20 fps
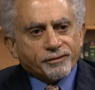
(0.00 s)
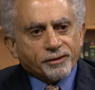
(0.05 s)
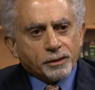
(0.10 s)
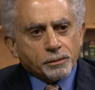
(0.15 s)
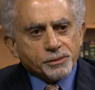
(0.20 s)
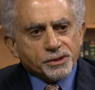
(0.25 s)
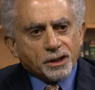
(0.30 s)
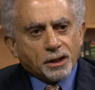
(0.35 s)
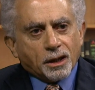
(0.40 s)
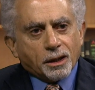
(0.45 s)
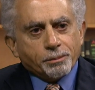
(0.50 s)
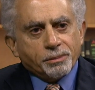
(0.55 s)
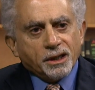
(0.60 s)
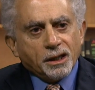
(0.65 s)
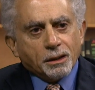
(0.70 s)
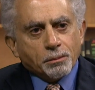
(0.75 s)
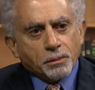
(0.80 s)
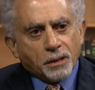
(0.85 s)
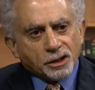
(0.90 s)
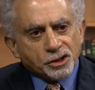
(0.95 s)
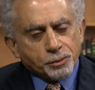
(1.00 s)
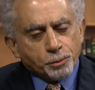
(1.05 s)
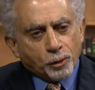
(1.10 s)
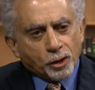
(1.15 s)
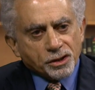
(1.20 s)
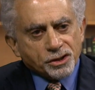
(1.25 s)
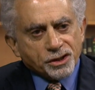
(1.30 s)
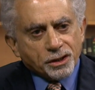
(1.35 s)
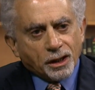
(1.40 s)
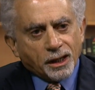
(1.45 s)
firms are being much
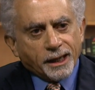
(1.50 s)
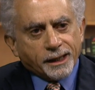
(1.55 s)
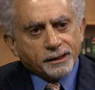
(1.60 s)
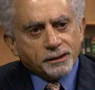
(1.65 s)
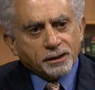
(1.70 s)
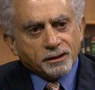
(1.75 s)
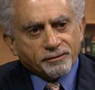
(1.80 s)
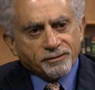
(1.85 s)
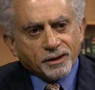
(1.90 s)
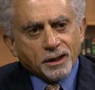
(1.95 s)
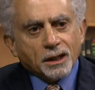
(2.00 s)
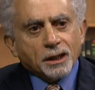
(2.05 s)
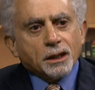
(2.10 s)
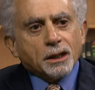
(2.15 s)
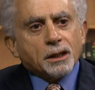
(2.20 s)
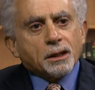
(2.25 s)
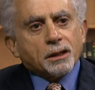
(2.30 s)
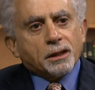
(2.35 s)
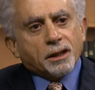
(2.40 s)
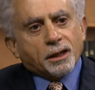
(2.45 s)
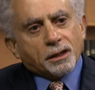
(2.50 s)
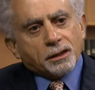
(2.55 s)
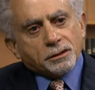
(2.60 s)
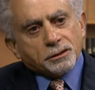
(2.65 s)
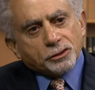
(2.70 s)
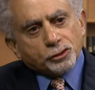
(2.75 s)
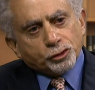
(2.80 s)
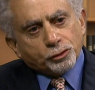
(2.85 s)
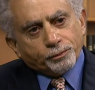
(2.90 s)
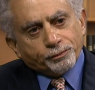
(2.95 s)
more selective. They're